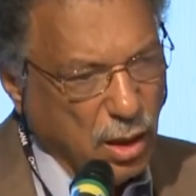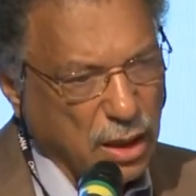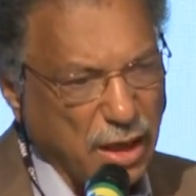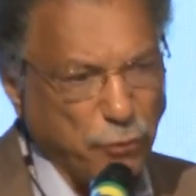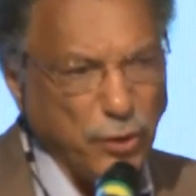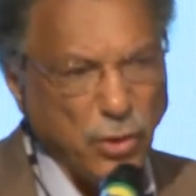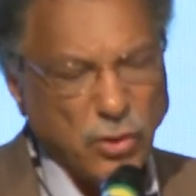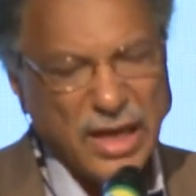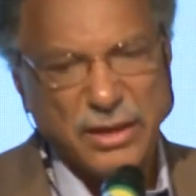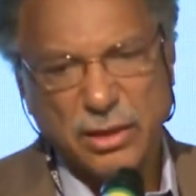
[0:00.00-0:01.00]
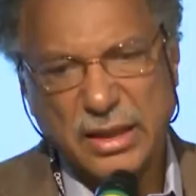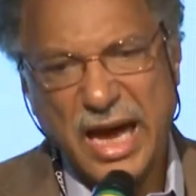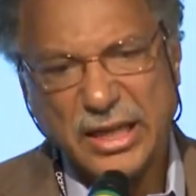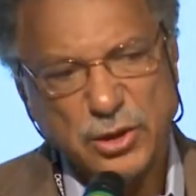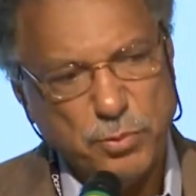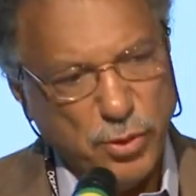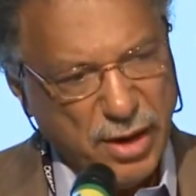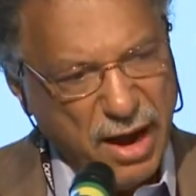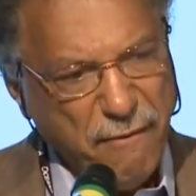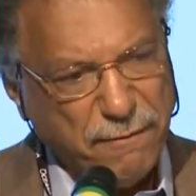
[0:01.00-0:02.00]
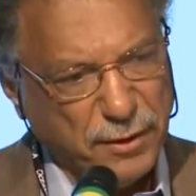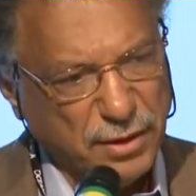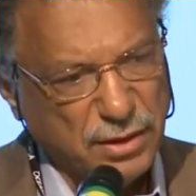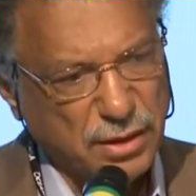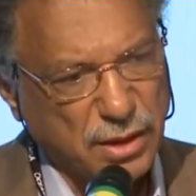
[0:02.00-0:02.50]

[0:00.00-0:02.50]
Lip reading: if we look at the catch per effort,